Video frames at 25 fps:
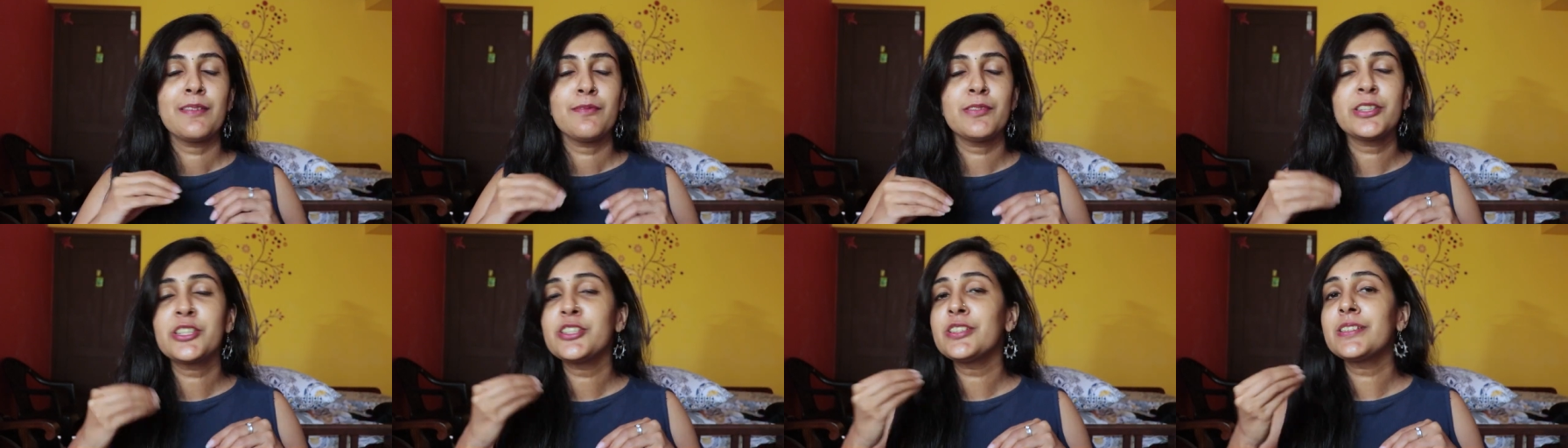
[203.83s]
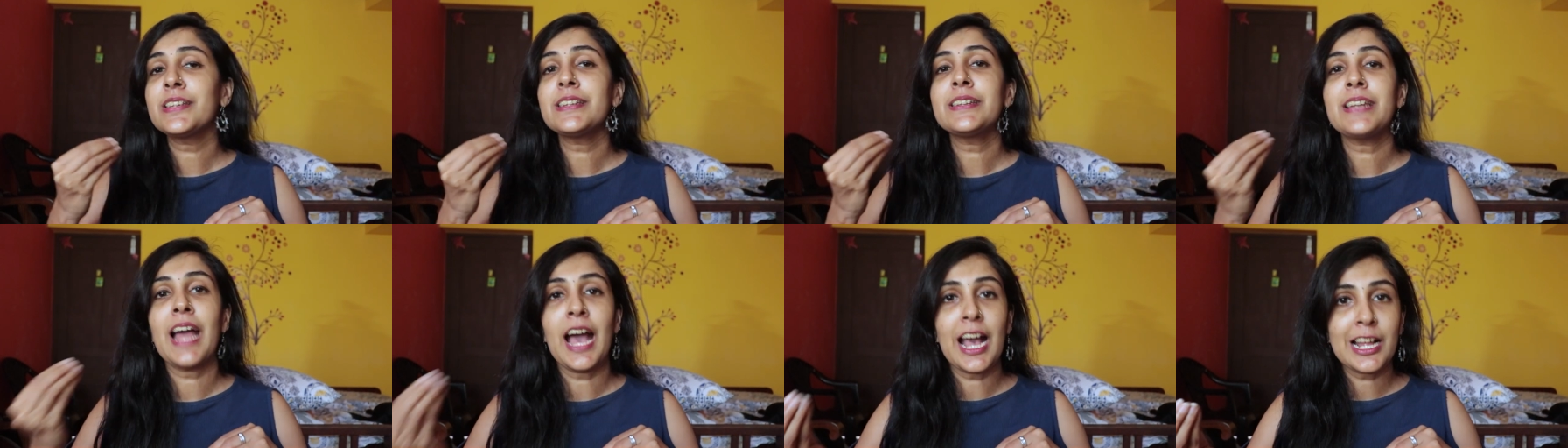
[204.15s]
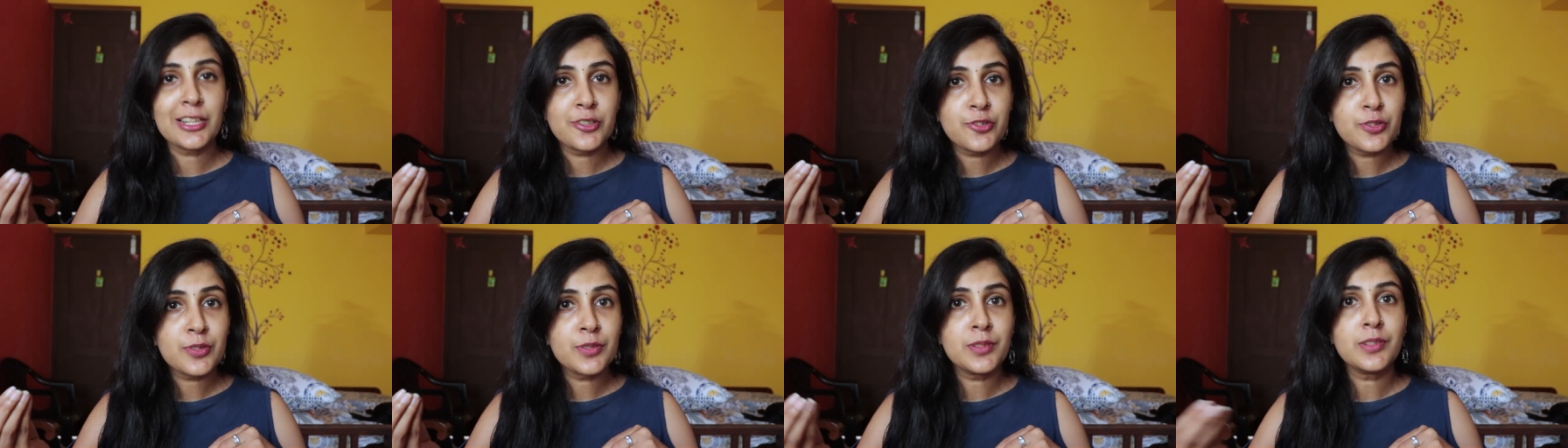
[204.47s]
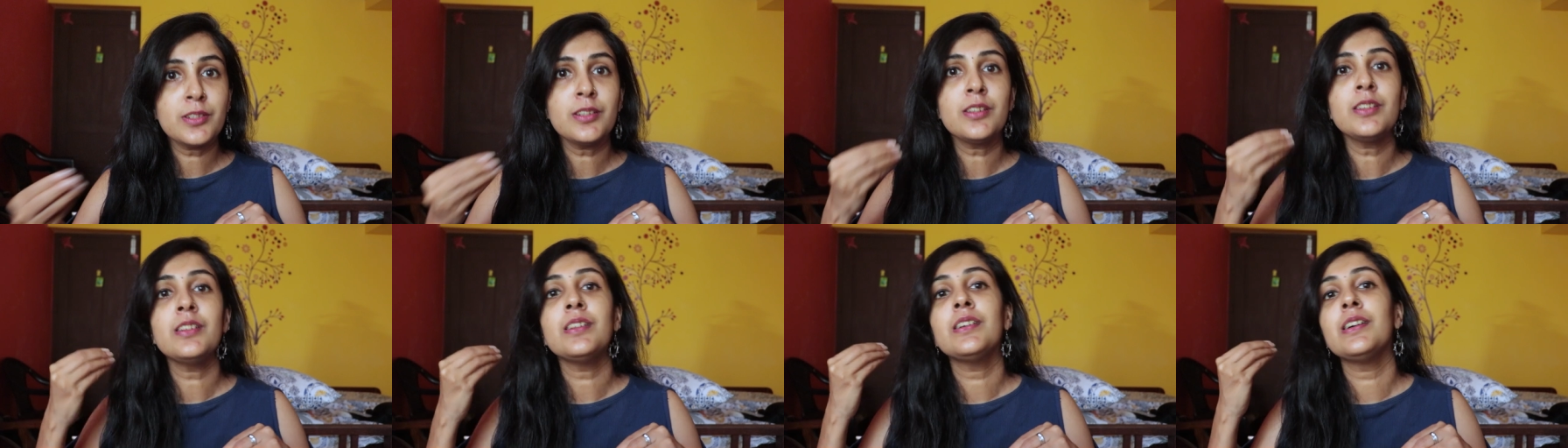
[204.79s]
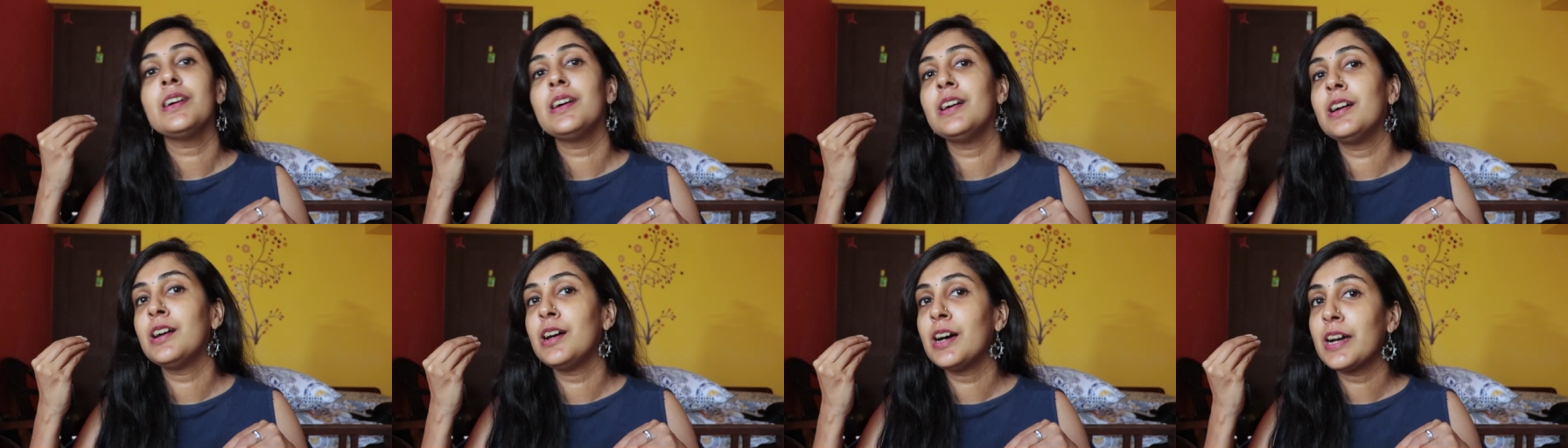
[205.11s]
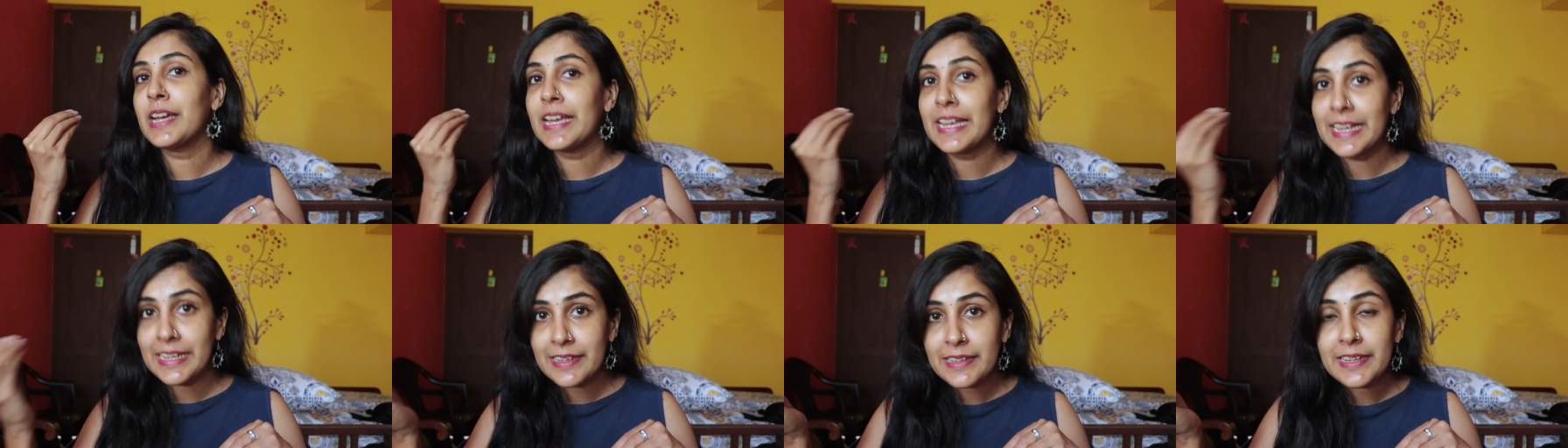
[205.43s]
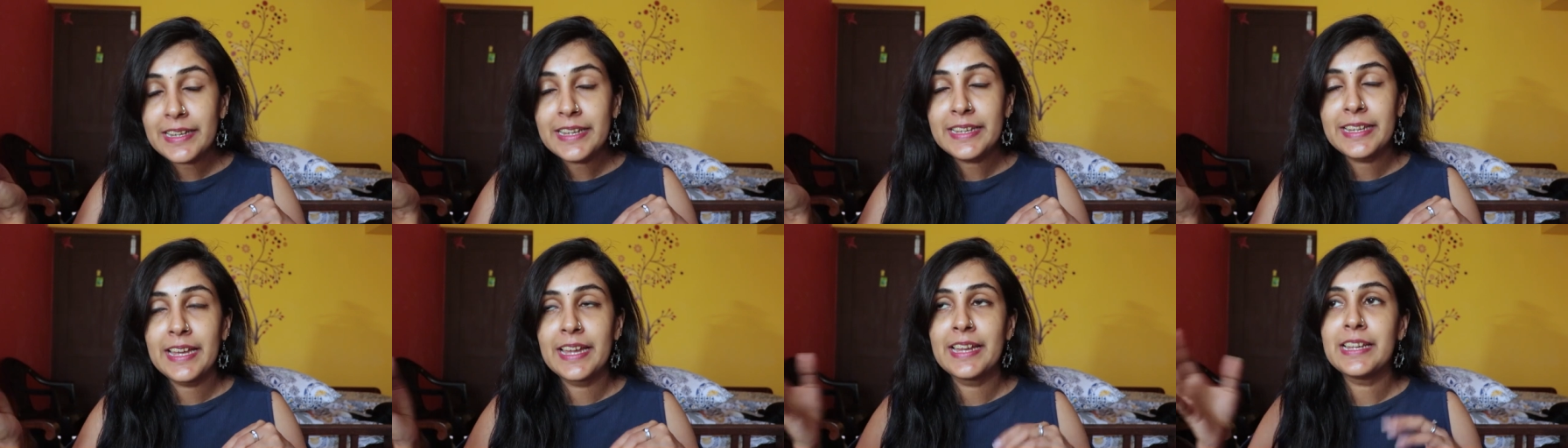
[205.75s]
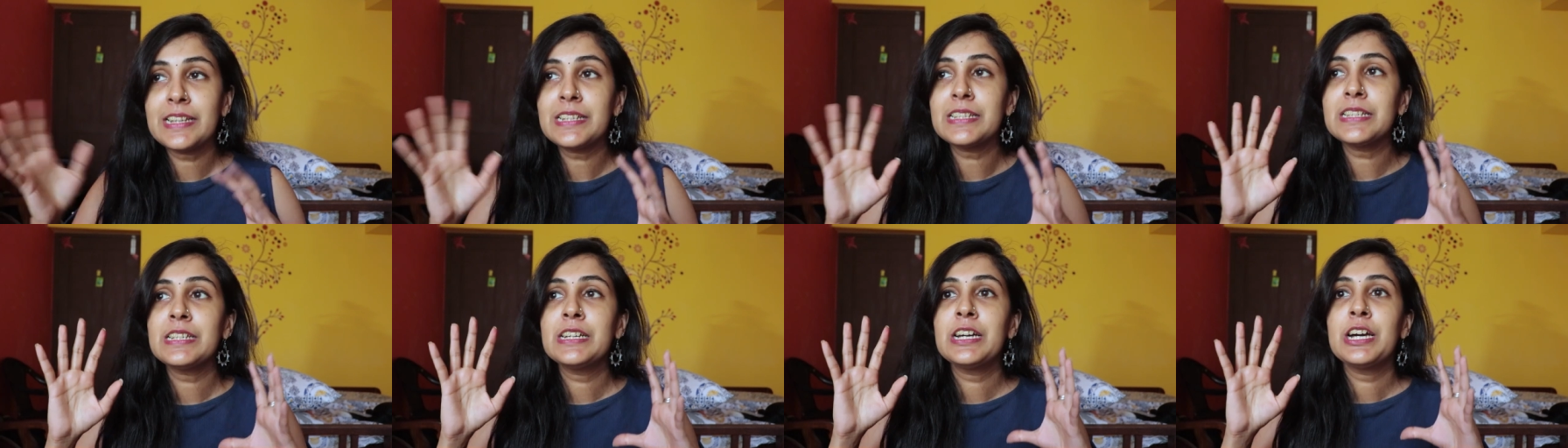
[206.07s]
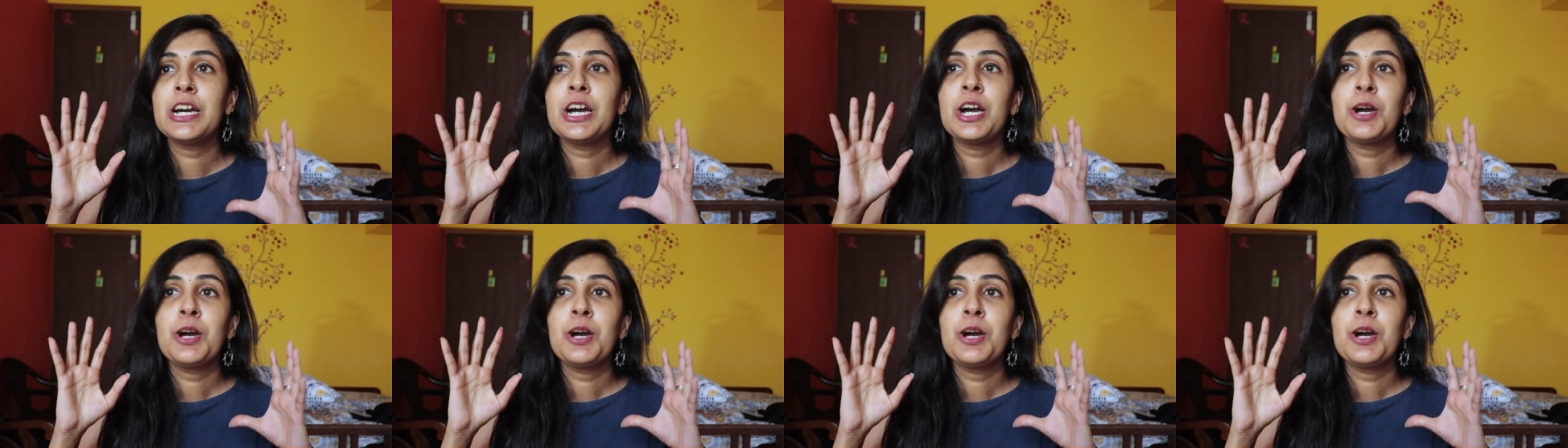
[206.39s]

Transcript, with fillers: which is a natural uh, ingredient.